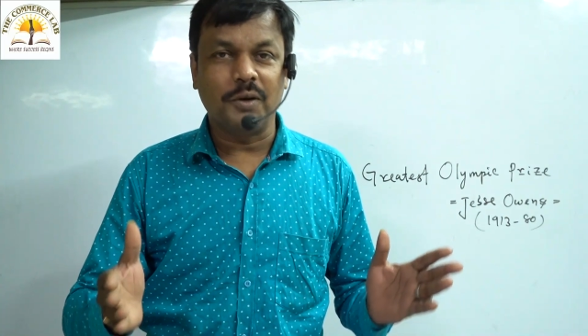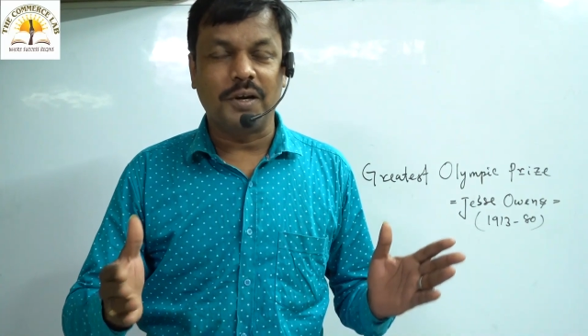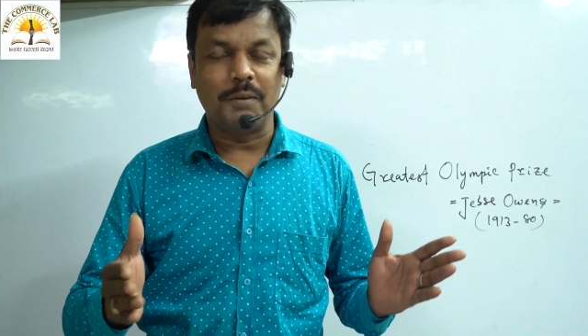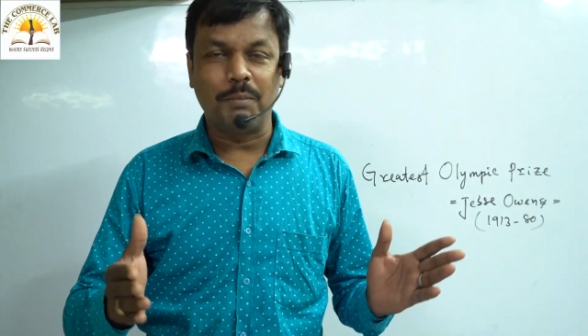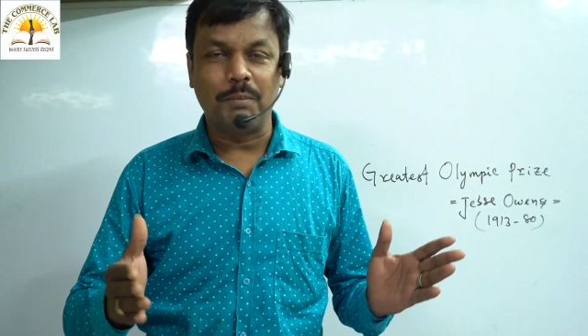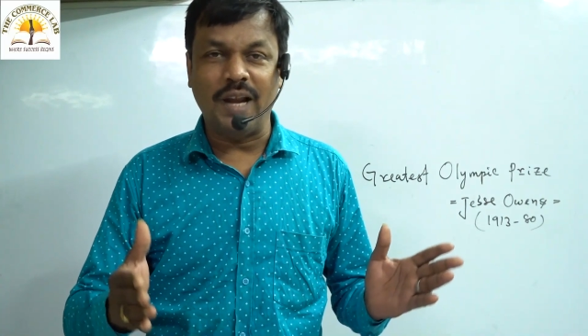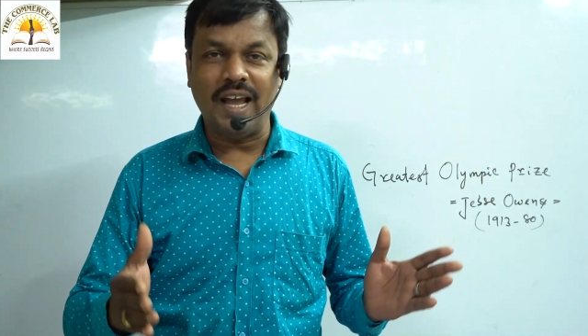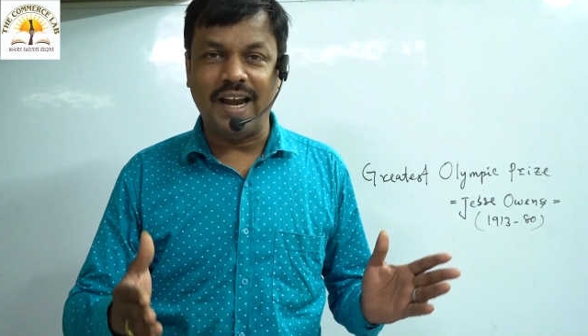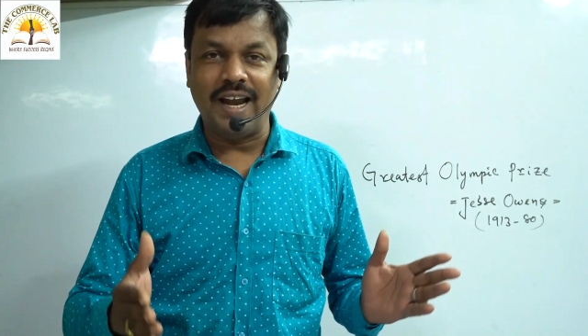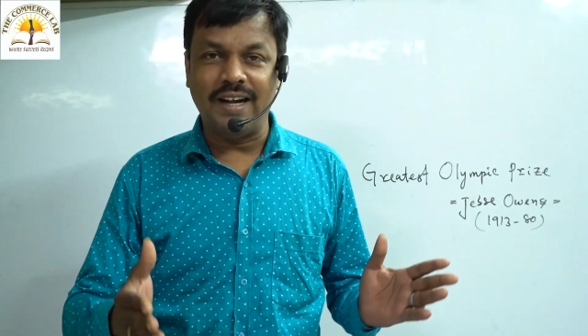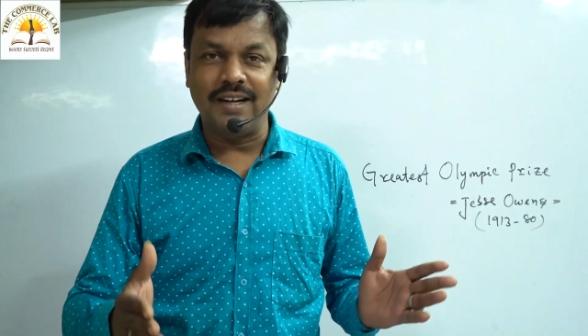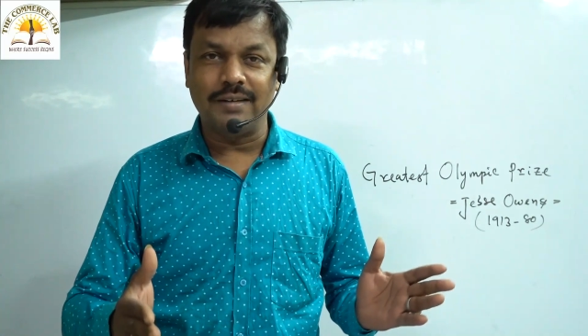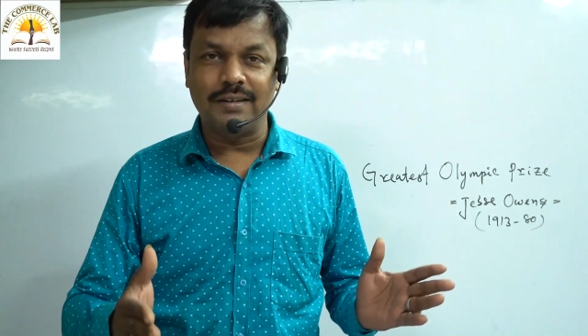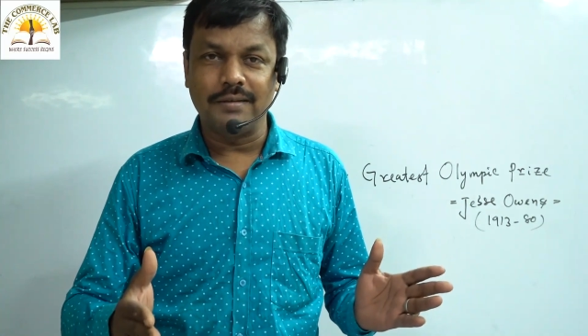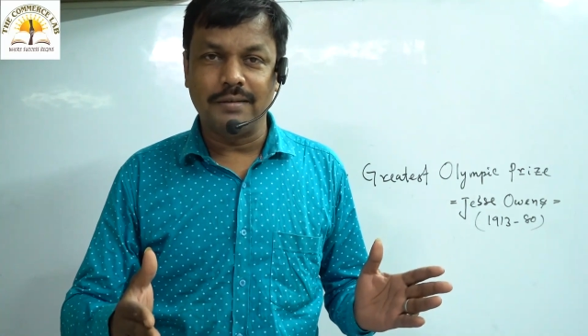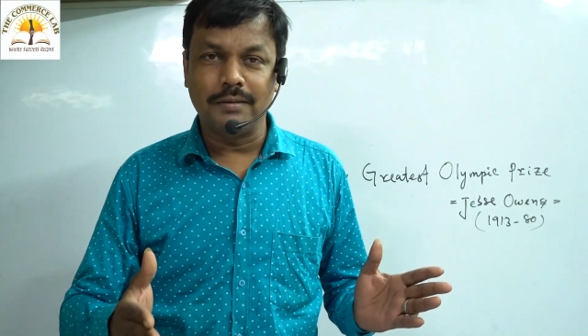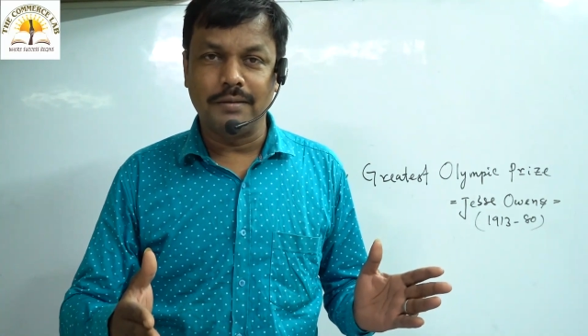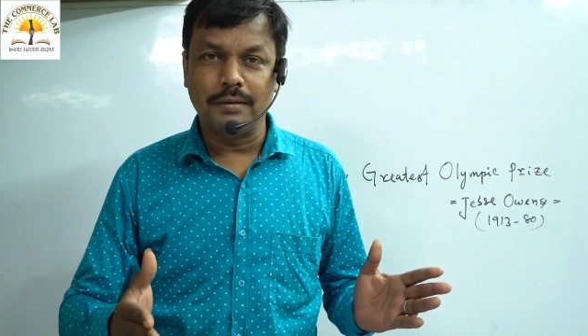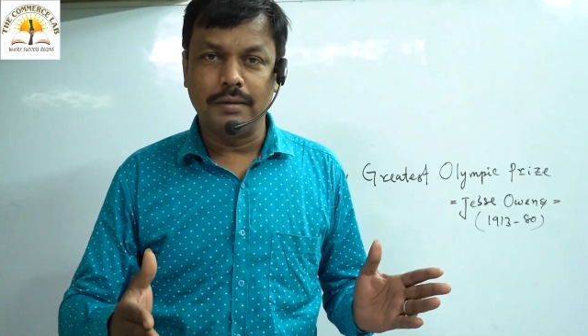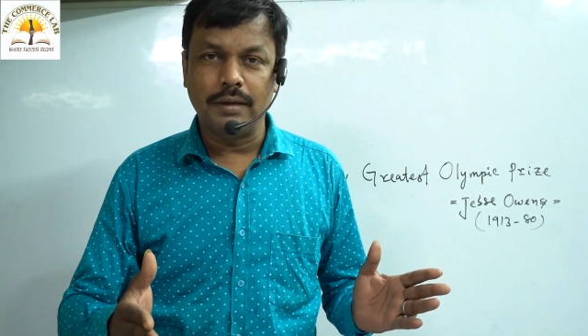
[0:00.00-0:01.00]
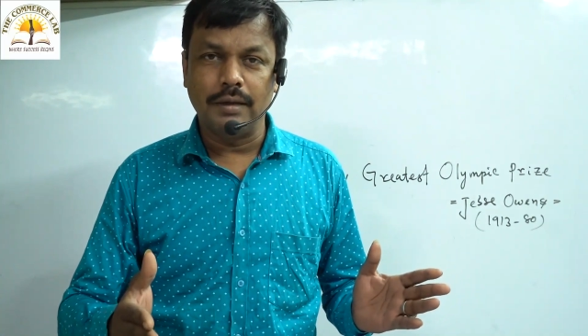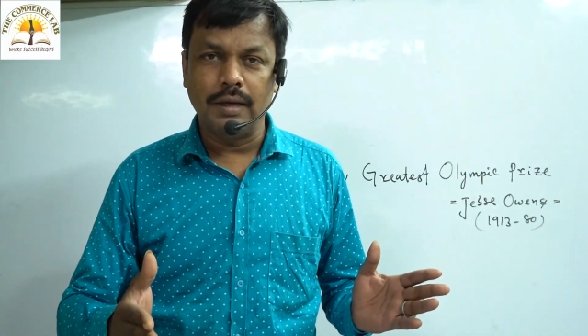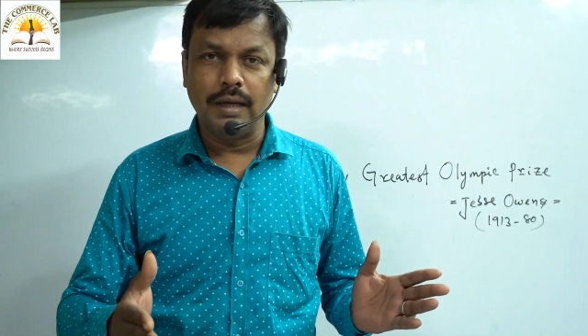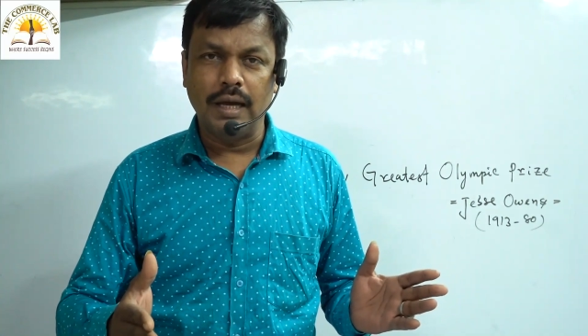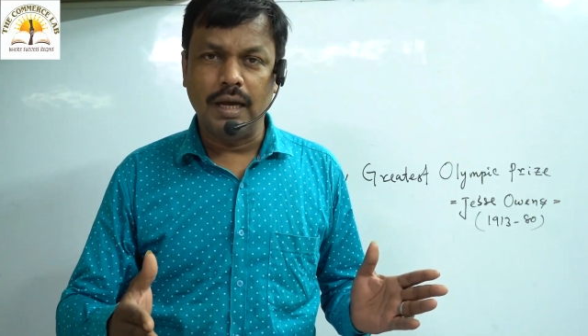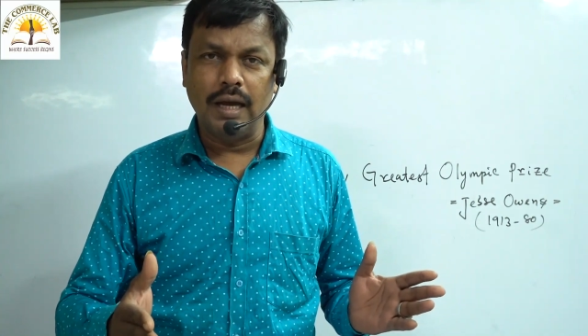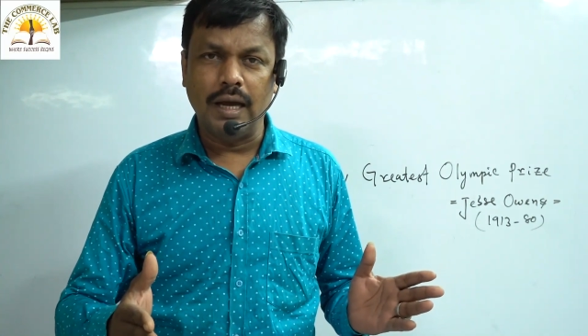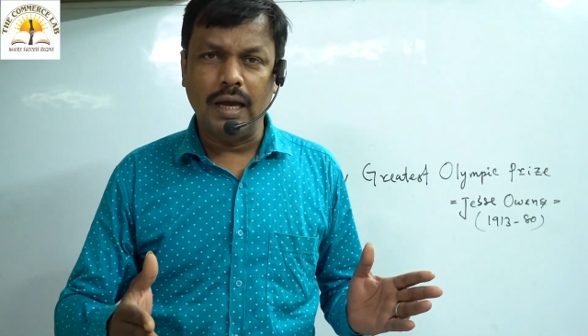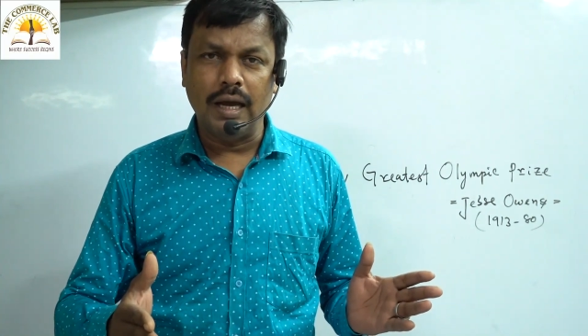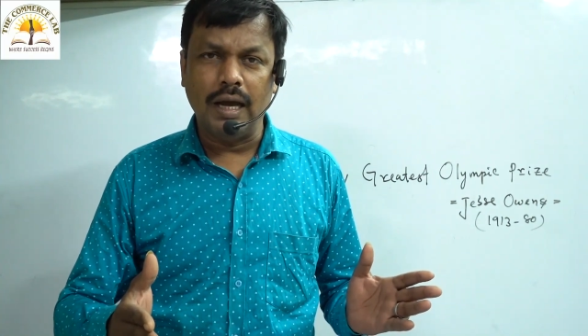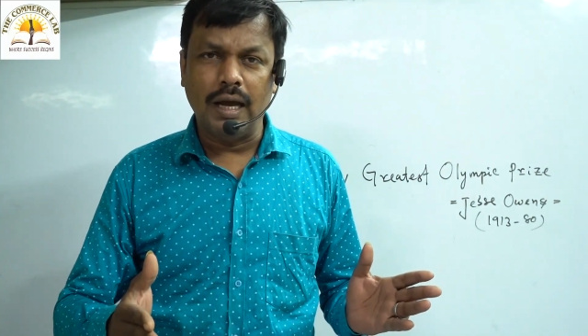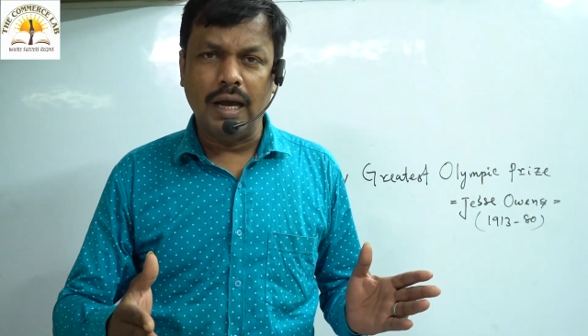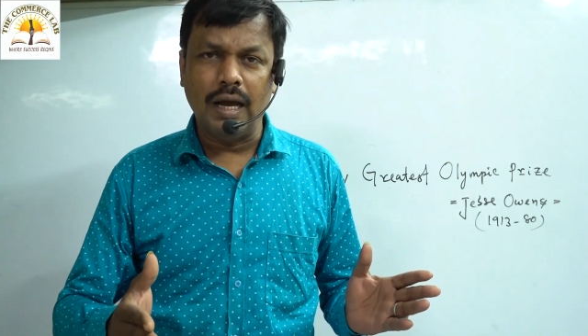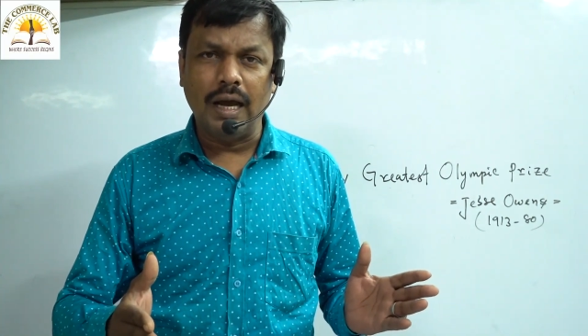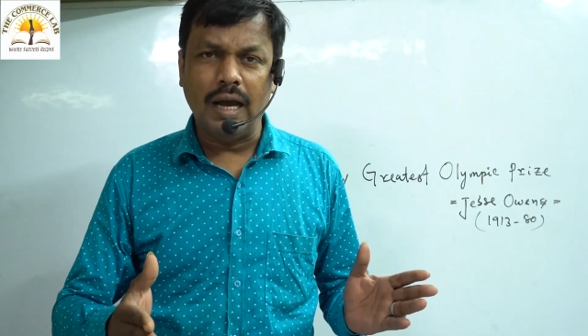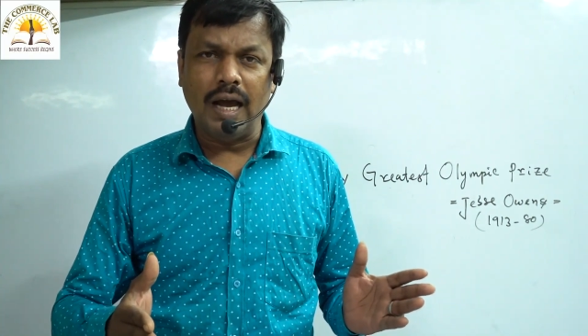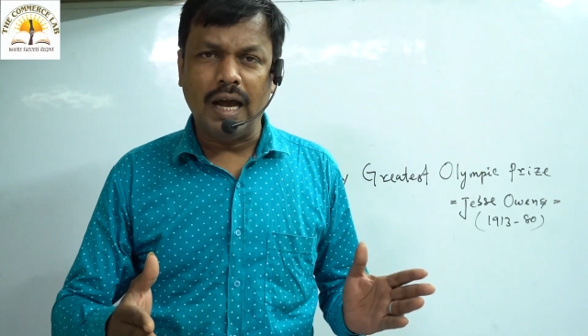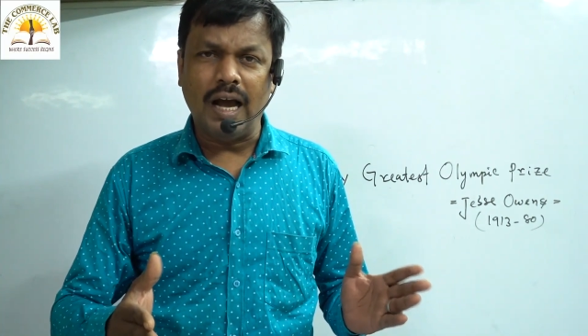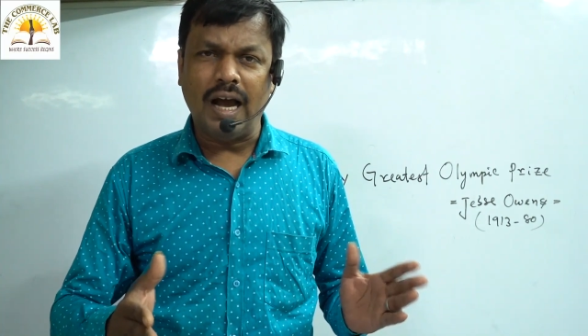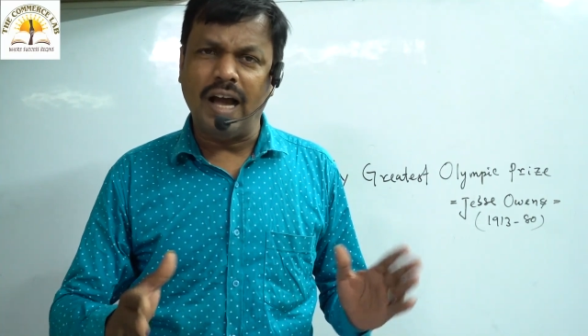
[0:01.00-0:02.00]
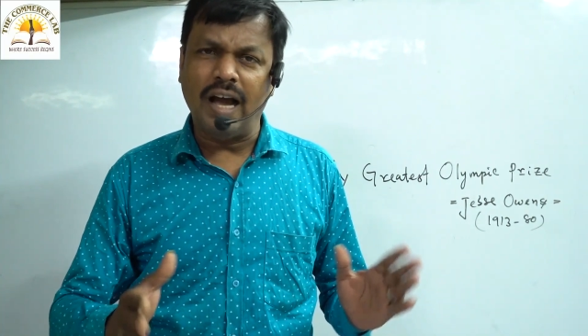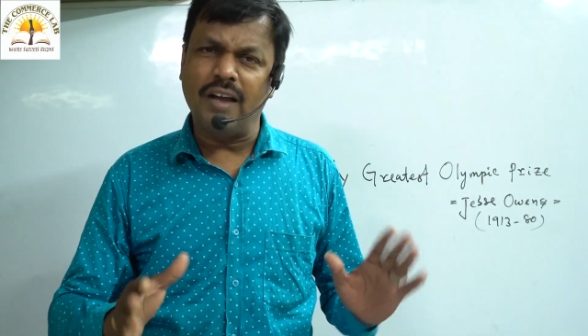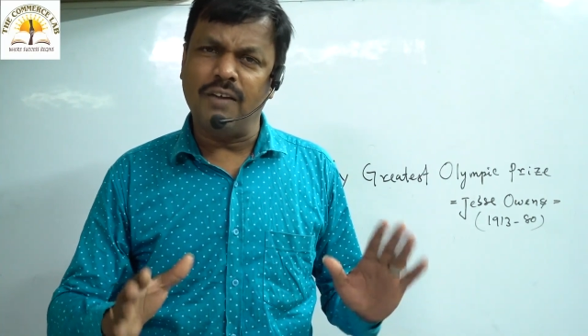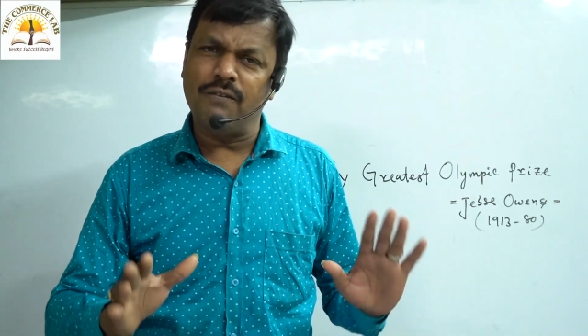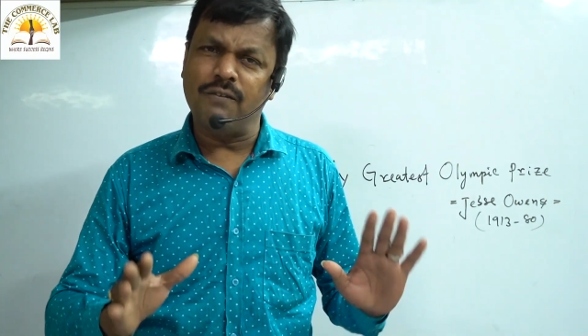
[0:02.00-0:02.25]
replied, I